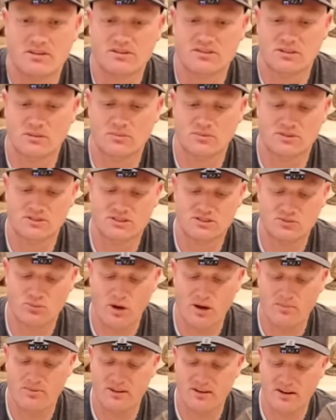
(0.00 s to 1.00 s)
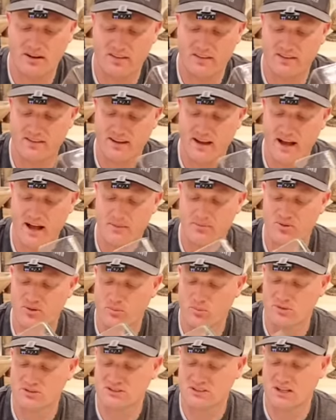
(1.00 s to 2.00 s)
Someone swiped it on the top.
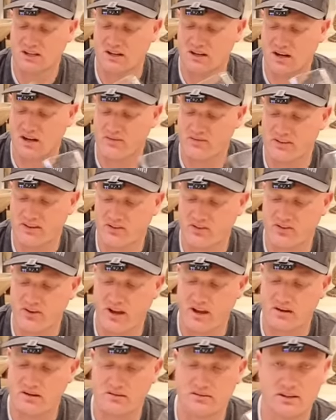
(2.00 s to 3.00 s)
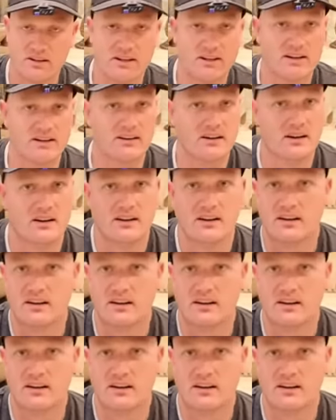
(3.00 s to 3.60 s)
Someone's cut off this side over here.